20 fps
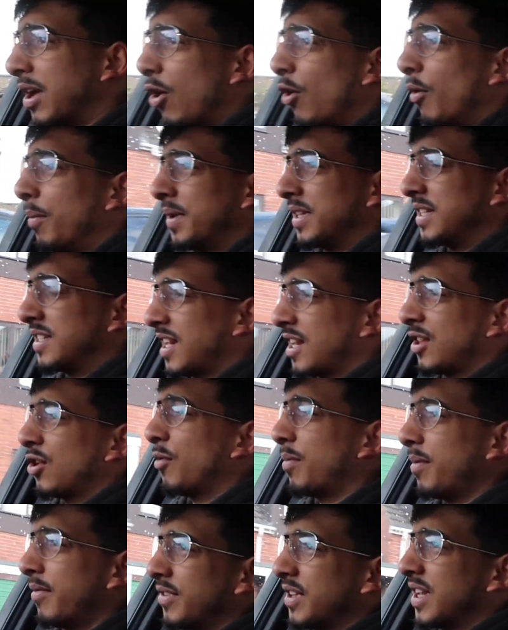They opened, they said
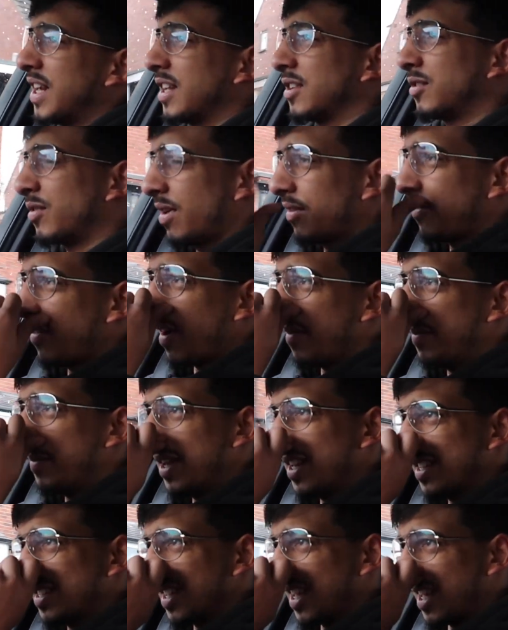they're open for the next 25
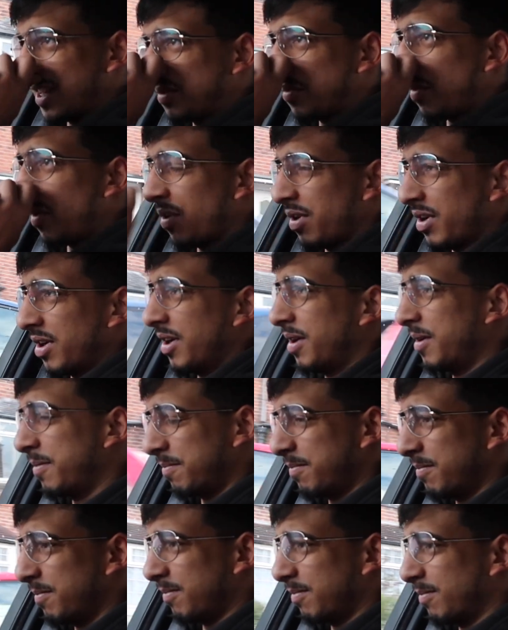minutes. And guess what?
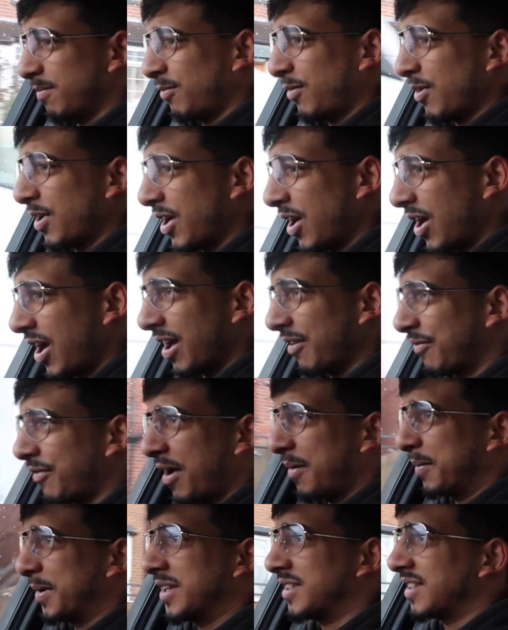We got like
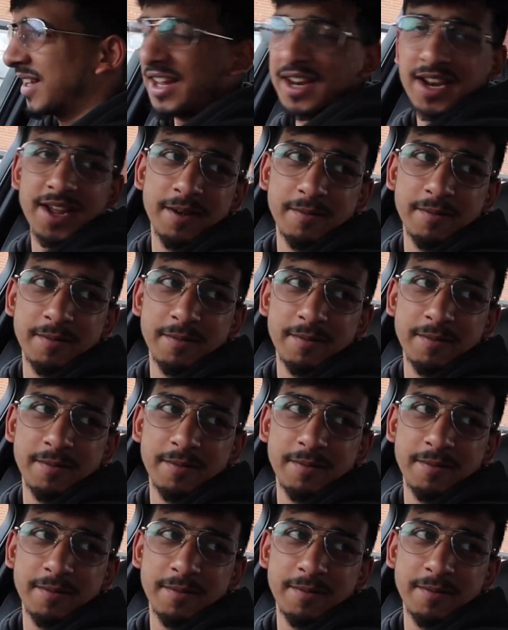5 minutes to get there.